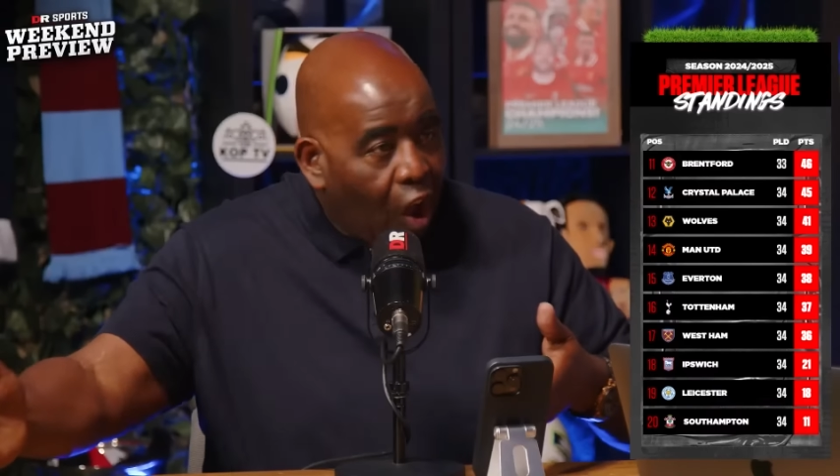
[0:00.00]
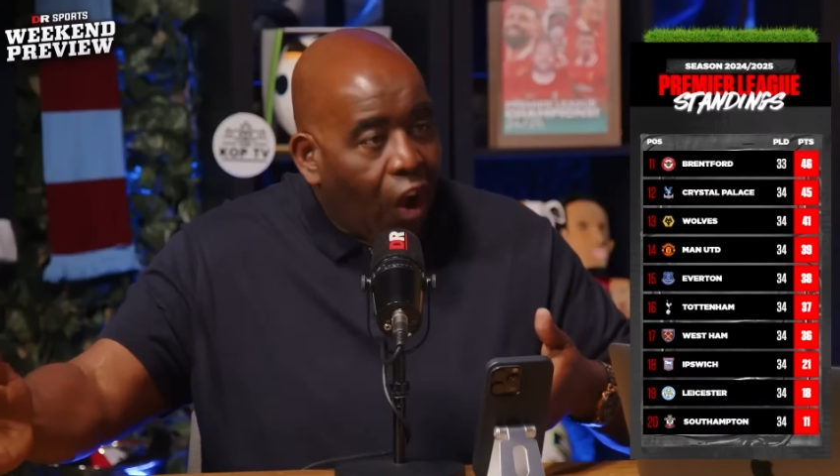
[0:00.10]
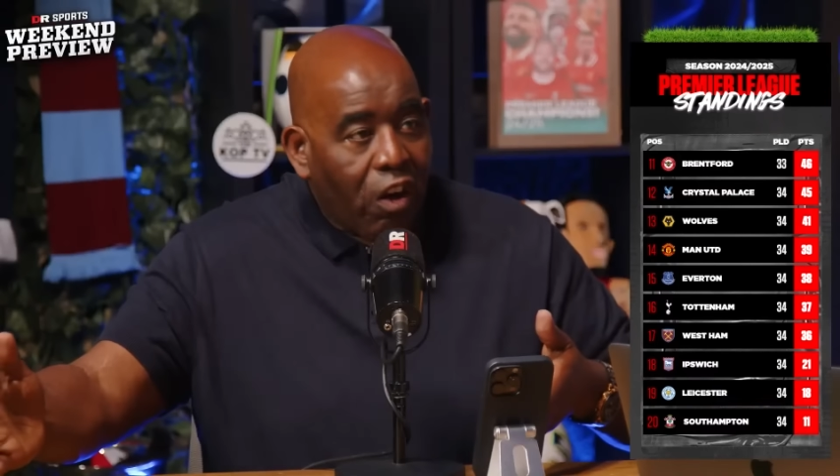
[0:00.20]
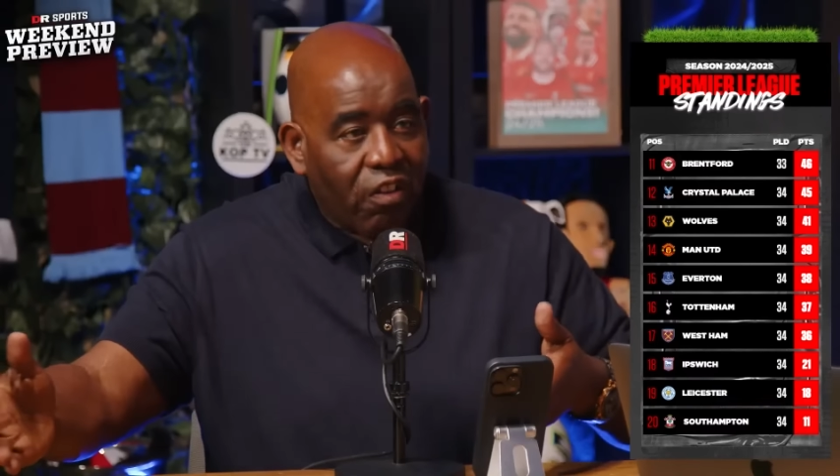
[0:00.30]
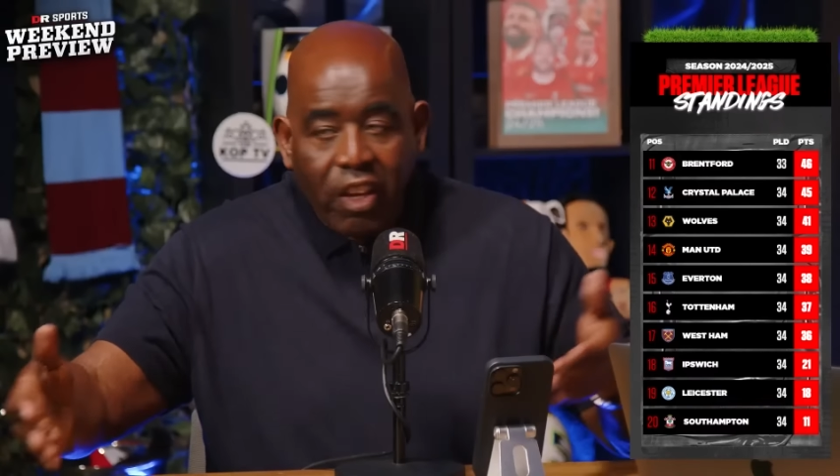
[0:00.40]

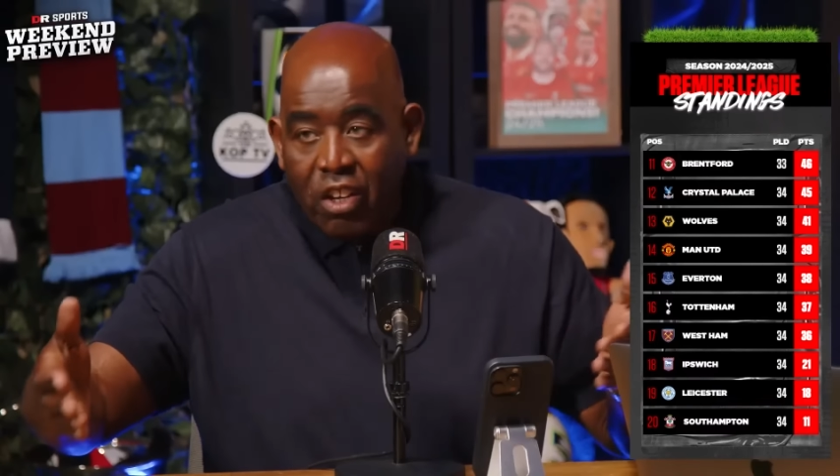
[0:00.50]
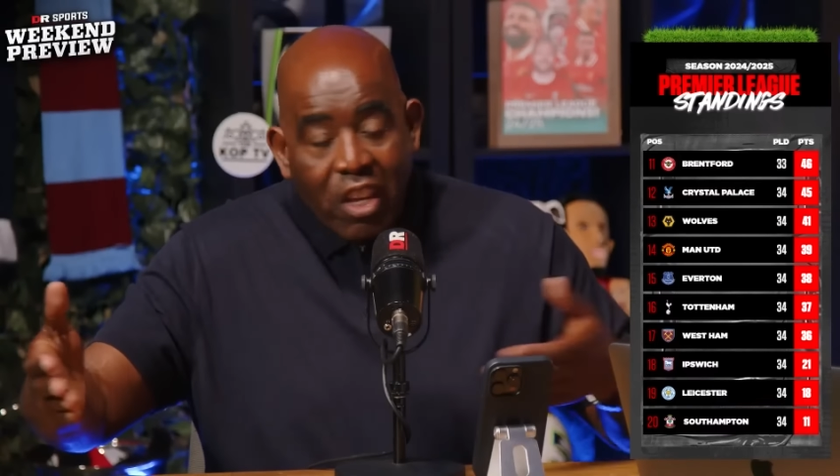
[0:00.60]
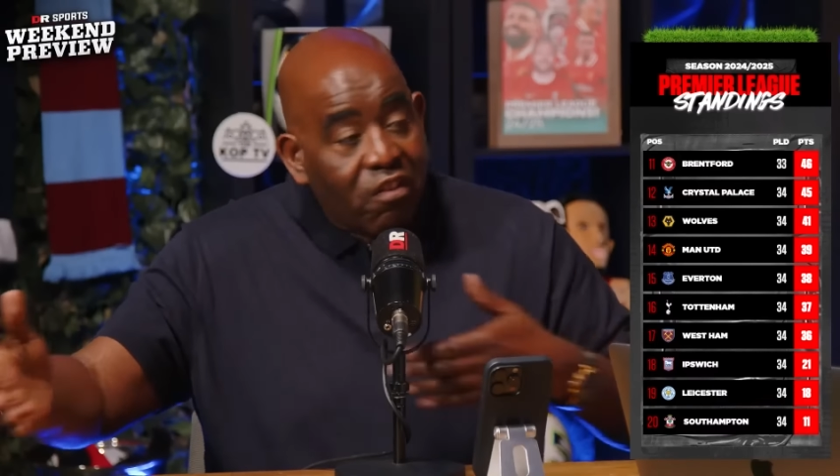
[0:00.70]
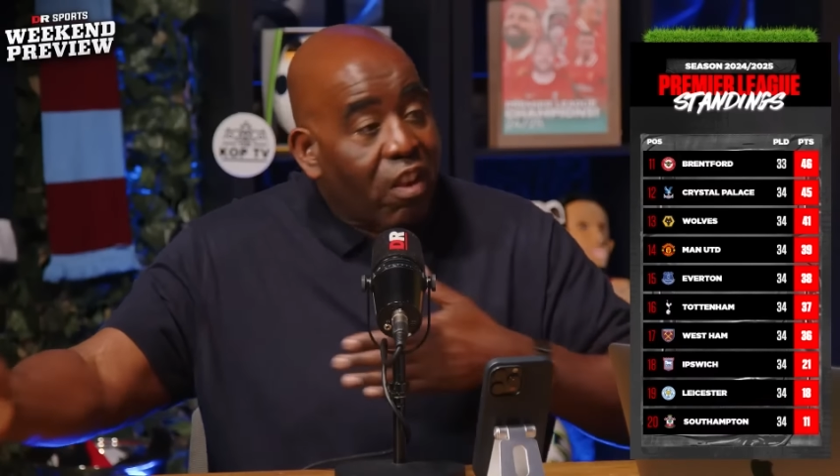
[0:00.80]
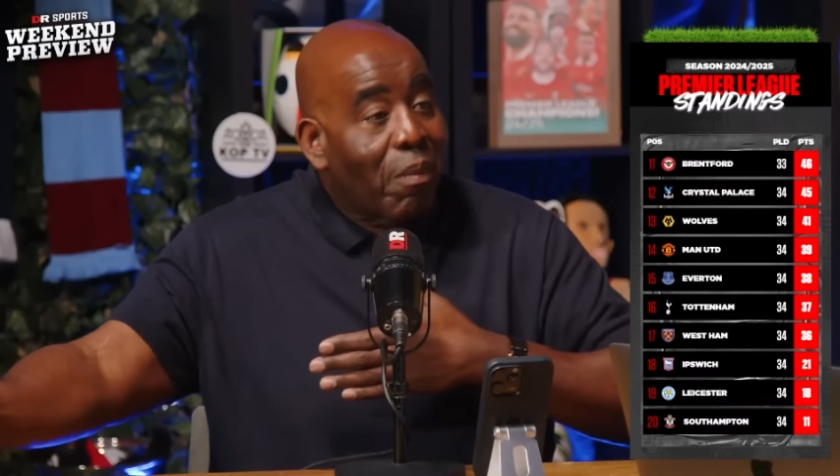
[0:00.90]
Haaland. They could
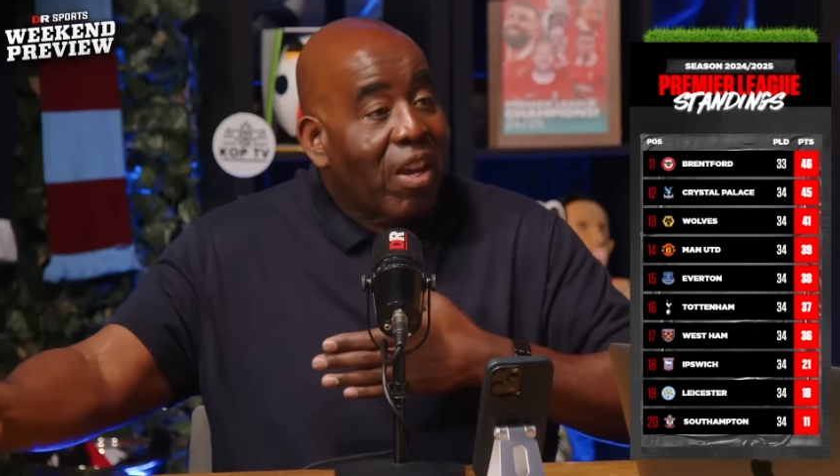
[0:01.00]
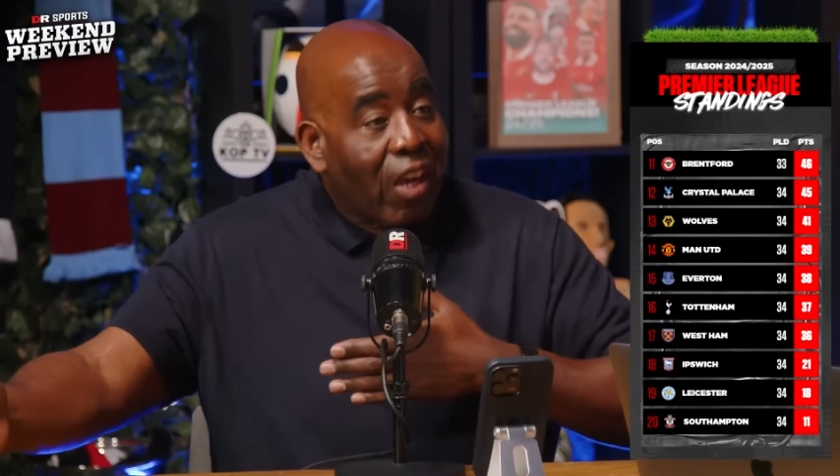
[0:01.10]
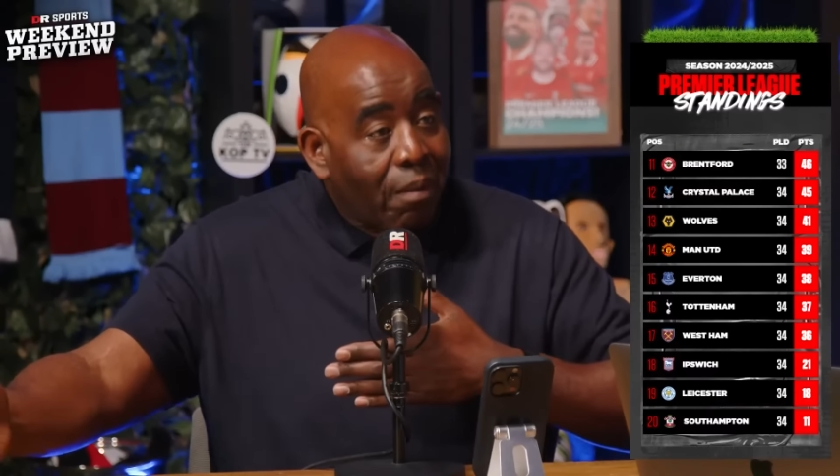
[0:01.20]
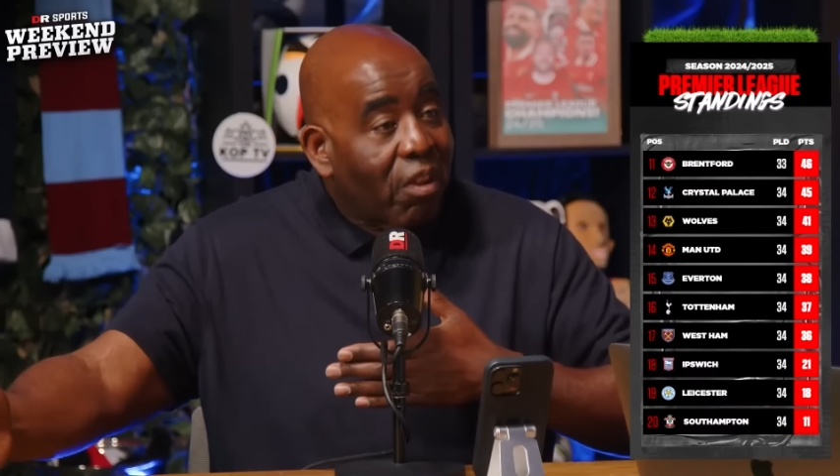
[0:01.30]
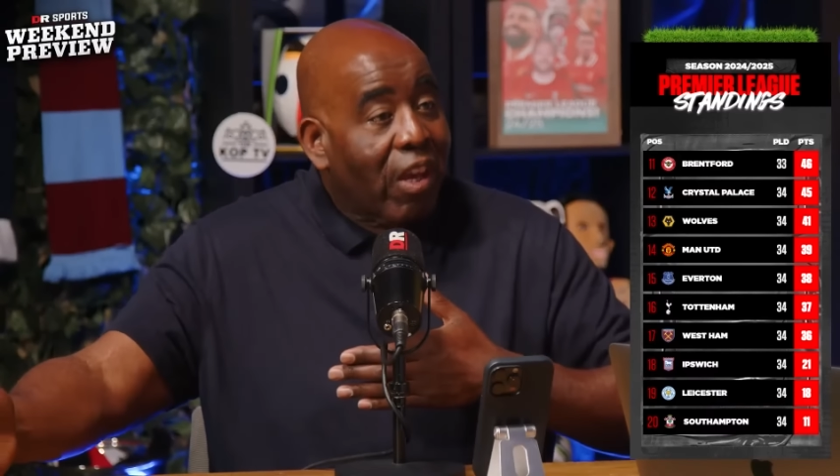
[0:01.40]
easily make
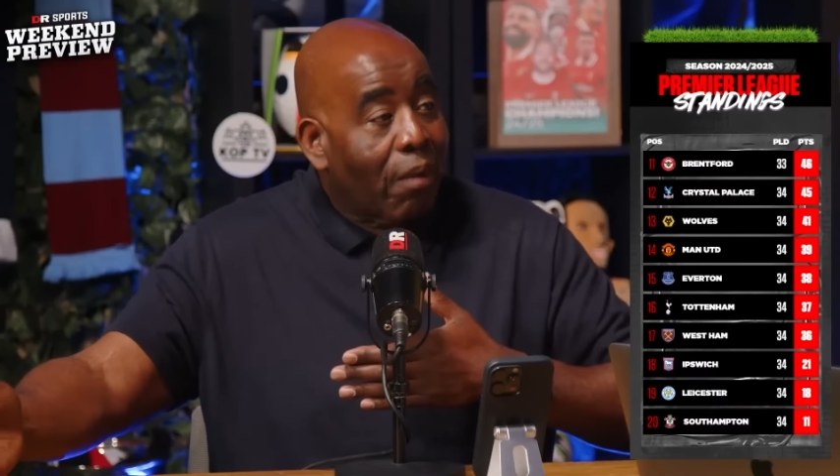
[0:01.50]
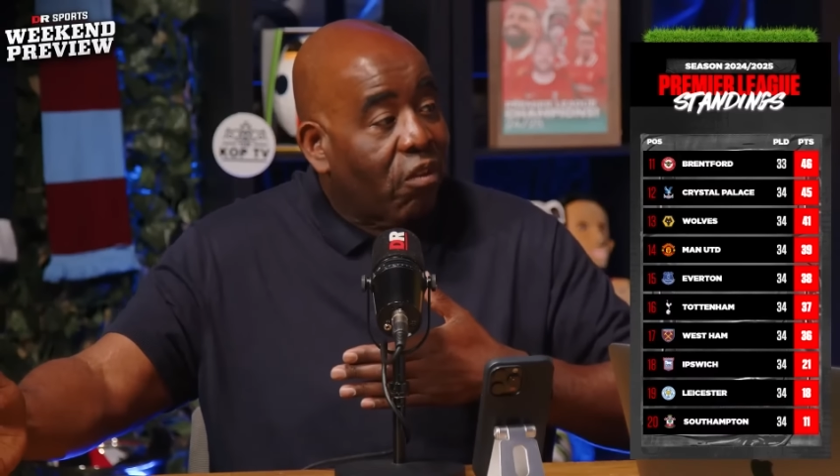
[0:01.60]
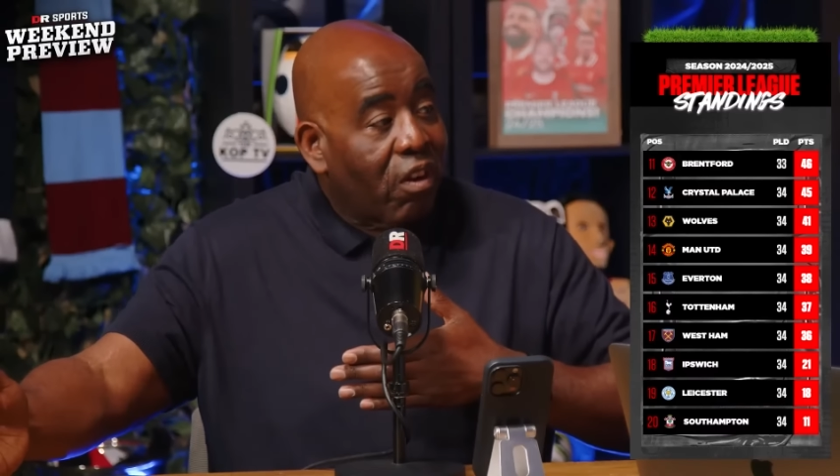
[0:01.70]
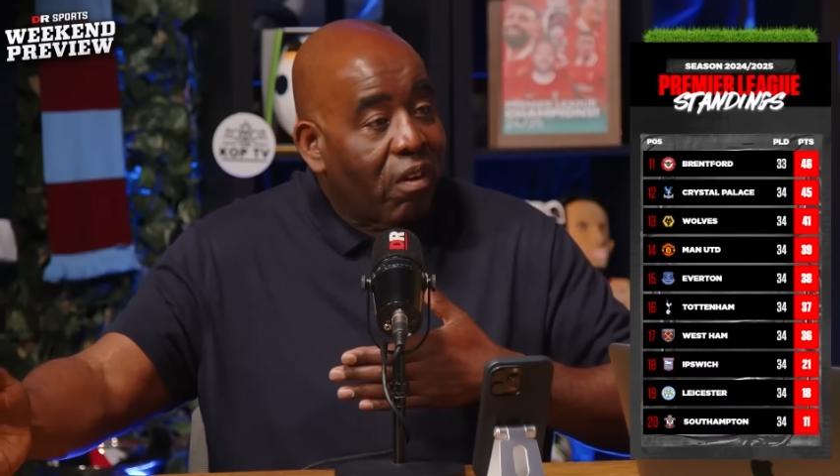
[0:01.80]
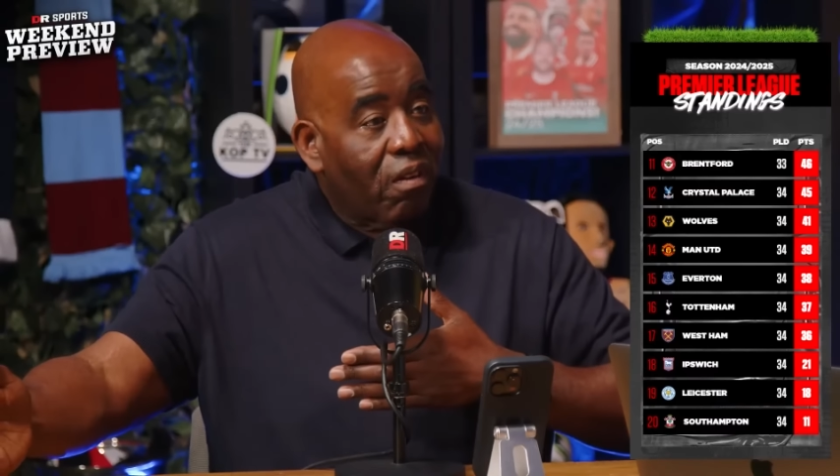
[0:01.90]
him the
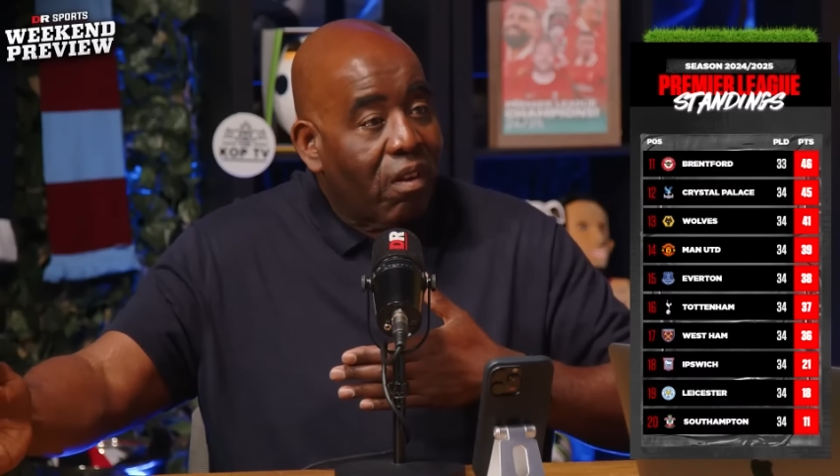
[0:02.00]
captain.